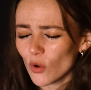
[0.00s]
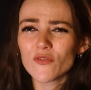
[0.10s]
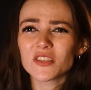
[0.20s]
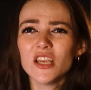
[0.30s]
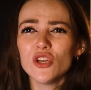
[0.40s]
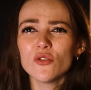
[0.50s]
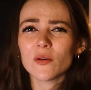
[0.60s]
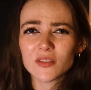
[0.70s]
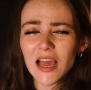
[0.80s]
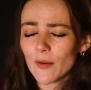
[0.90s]
Well, obviously he knew that
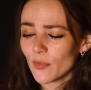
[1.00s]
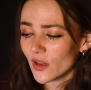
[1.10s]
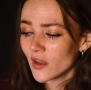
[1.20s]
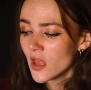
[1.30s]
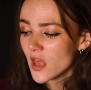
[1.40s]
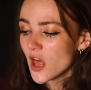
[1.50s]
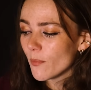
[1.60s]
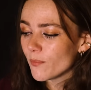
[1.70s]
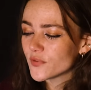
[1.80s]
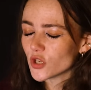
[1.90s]
was going to happen.
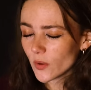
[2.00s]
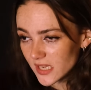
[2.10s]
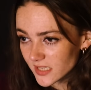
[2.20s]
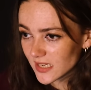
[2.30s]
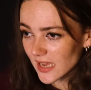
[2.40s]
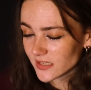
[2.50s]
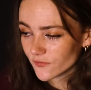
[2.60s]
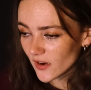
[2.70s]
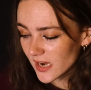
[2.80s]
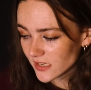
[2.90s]
So he gets
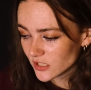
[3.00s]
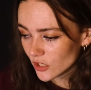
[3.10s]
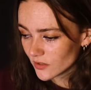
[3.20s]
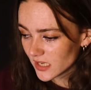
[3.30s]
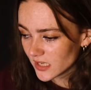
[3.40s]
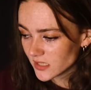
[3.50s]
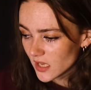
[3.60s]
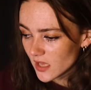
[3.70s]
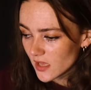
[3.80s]
his friend executed,